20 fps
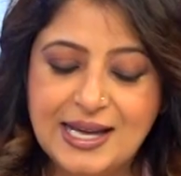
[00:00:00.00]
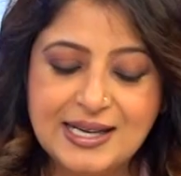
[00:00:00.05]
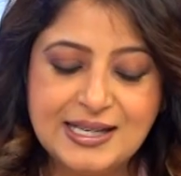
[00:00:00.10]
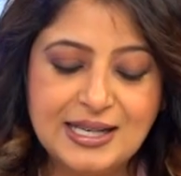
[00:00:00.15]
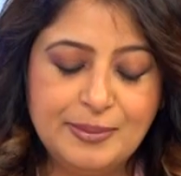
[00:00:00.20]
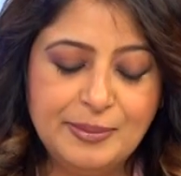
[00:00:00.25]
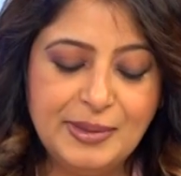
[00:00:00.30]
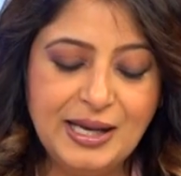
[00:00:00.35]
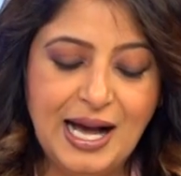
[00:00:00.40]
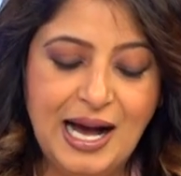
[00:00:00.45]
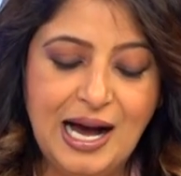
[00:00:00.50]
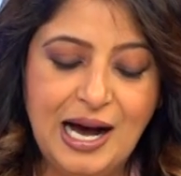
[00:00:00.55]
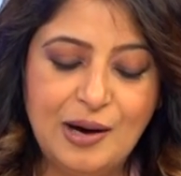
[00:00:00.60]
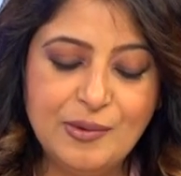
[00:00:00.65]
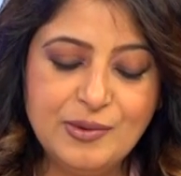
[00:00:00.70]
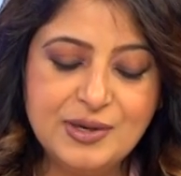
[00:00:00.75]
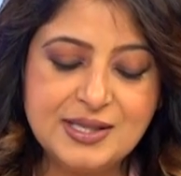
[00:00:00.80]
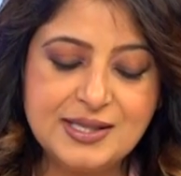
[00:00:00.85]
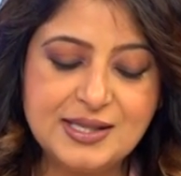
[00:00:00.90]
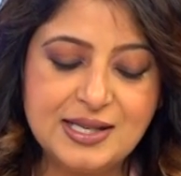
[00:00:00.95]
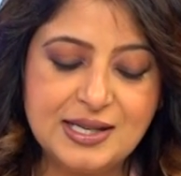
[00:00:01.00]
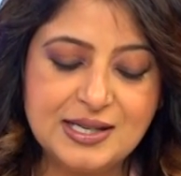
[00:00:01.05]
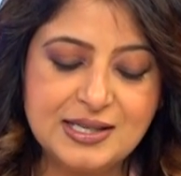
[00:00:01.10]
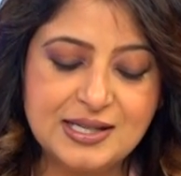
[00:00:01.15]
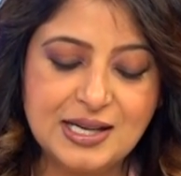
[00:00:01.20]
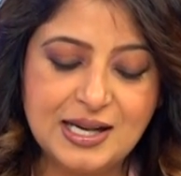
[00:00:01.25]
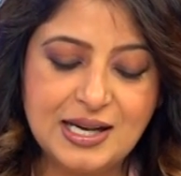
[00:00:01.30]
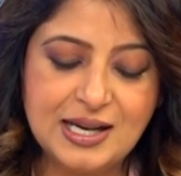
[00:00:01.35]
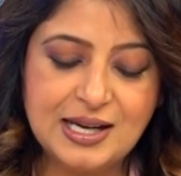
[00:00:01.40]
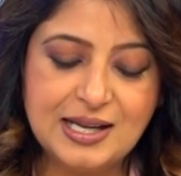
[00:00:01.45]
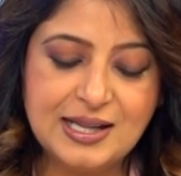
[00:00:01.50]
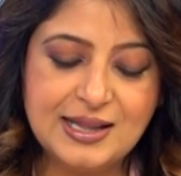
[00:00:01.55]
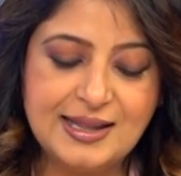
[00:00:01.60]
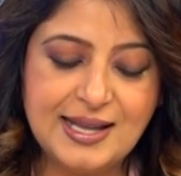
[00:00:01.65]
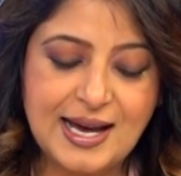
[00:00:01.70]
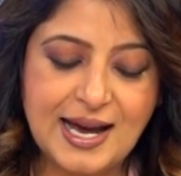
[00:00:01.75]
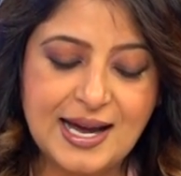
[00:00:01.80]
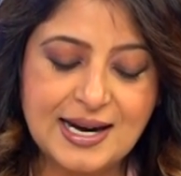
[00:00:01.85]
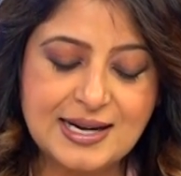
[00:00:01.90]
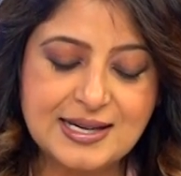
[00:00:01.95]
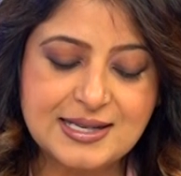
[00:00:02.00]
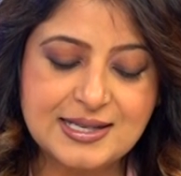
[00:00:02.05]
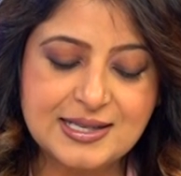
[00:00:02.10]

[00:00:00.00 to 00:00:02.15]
Tell me, how is it that,